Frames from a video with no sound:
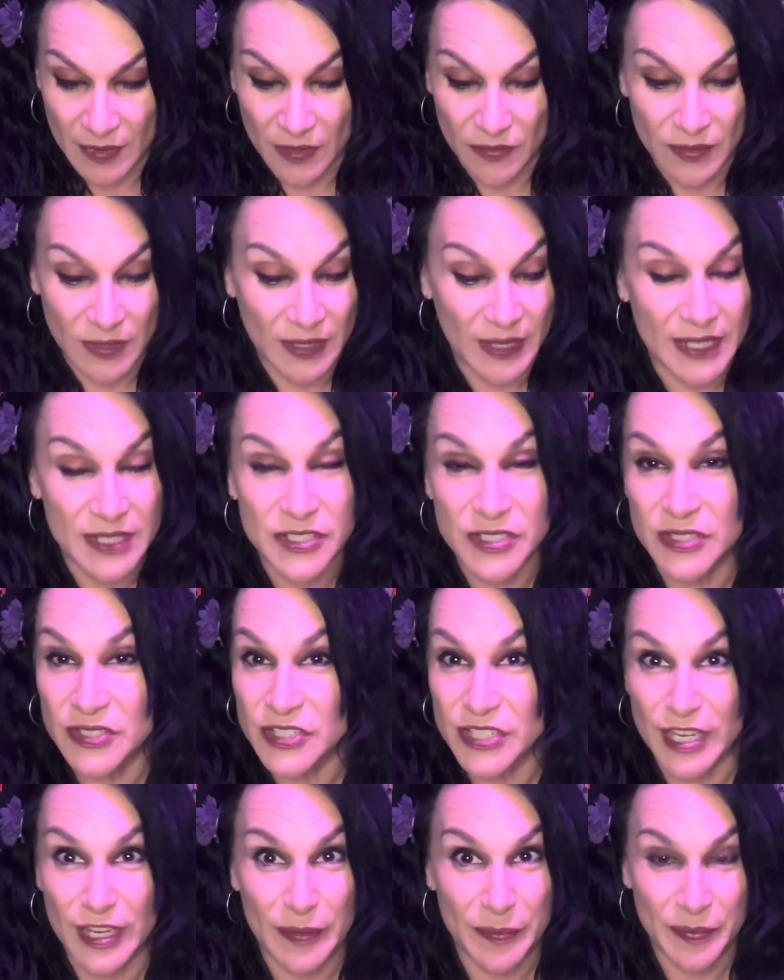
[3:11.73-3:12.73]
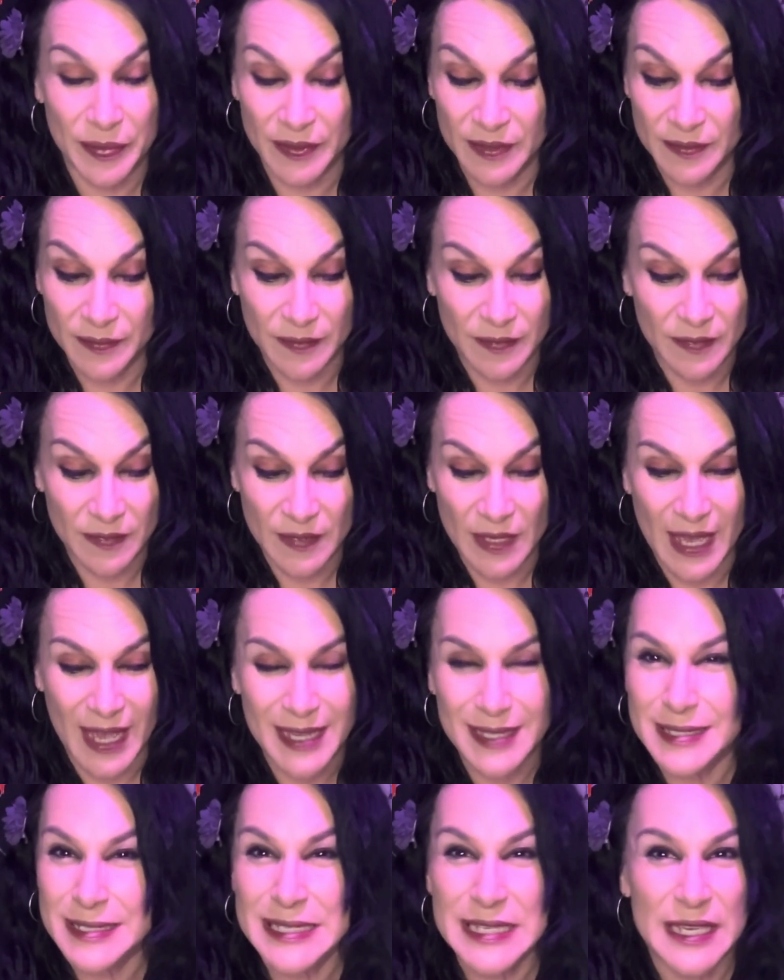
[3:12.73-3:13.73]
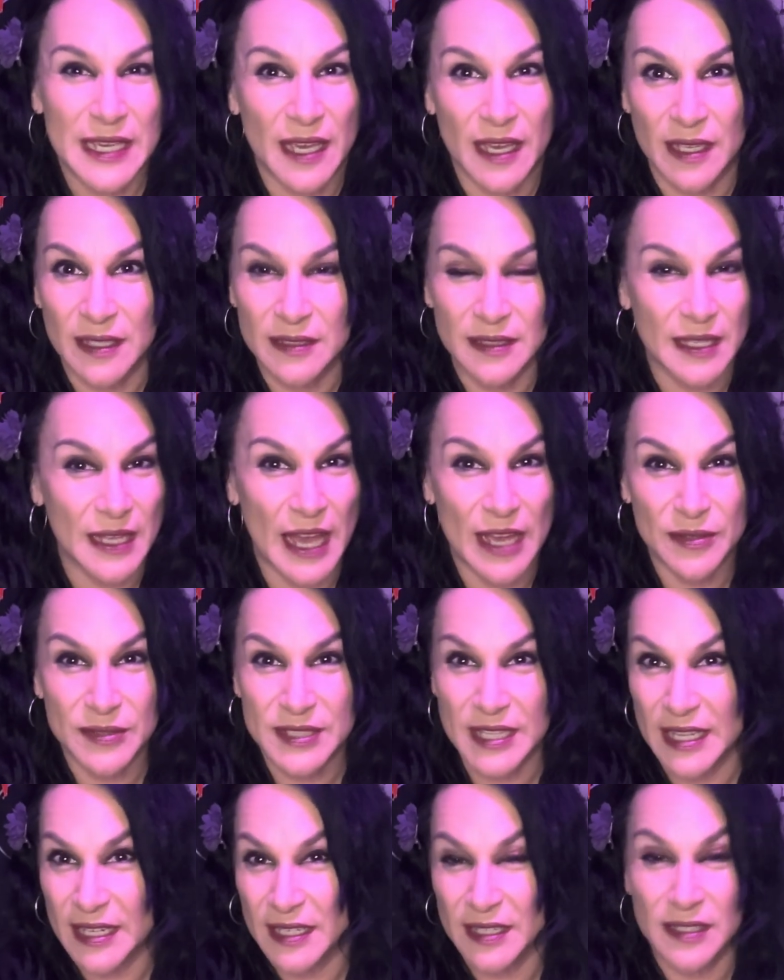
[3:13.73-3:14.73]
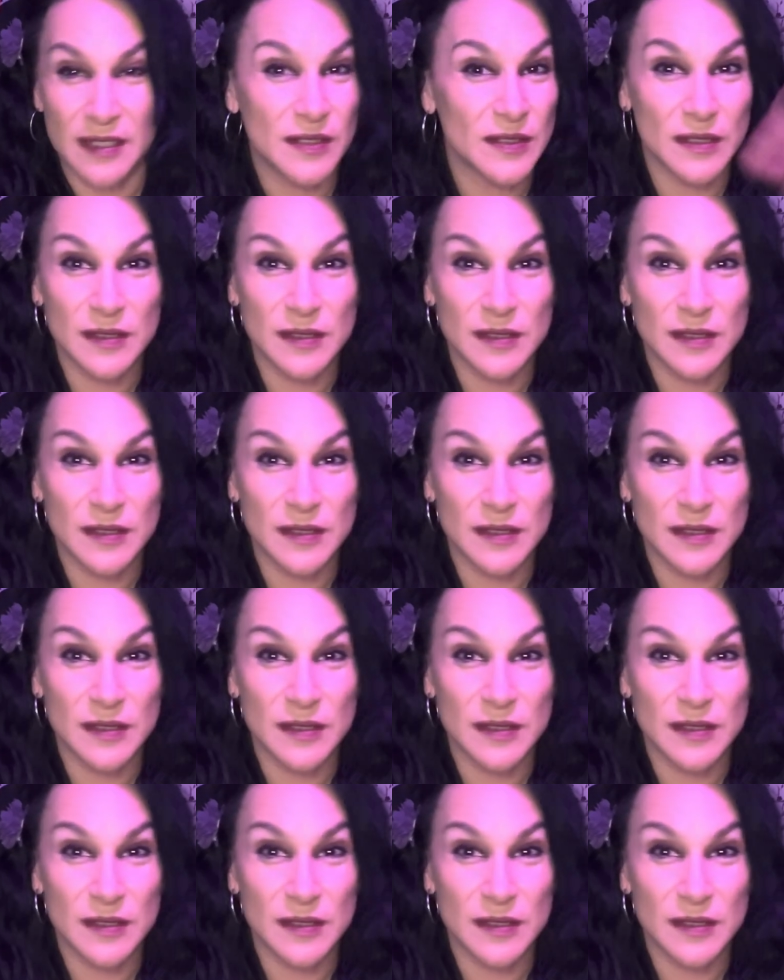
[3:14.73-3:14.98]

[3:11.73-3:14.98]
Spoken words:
relationship, idea, outdated,